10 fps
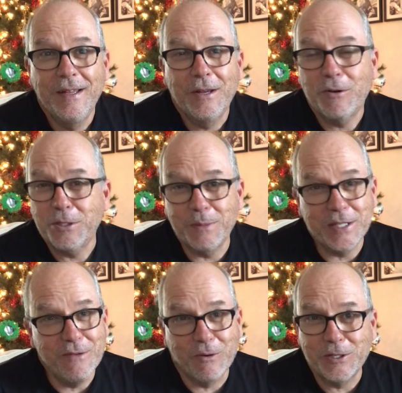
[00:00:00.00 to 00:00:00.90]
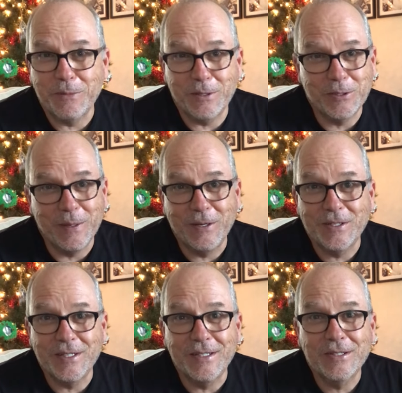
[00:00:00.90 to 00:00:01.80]
Christmas Eve worship
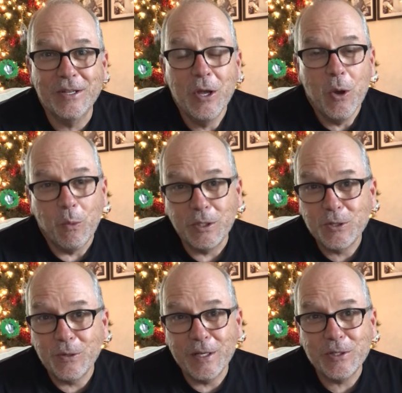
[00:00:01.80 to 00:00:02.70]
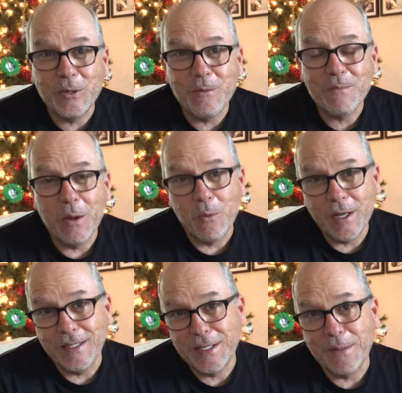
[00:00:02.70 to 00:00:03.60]
experiences one traditional and one
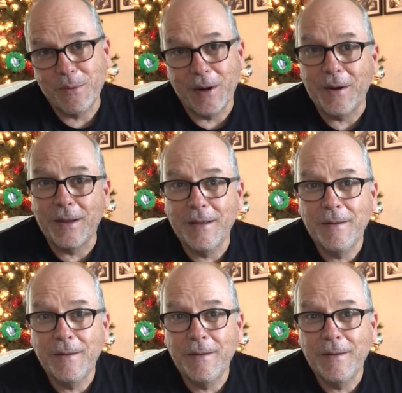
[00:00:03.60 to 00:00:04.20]
contemporary.